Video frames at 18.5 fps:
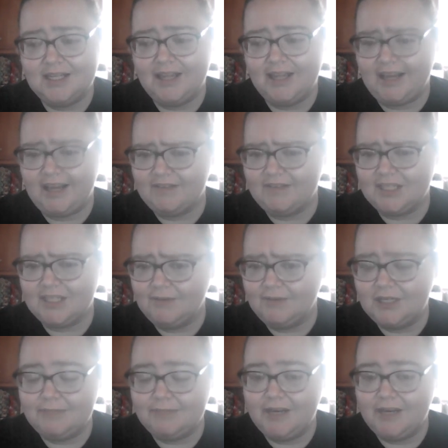Like, if
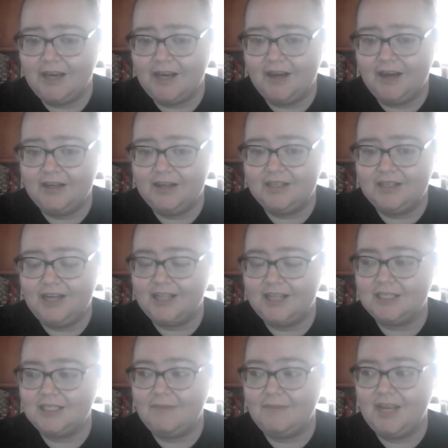someone is being hugged
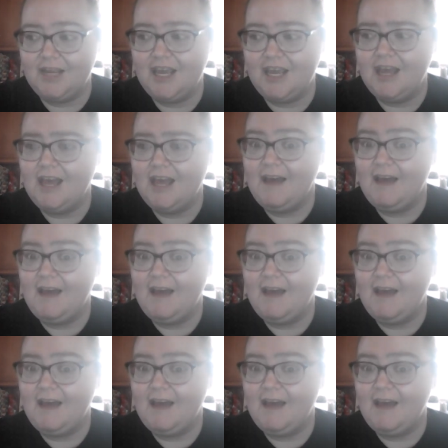next to me,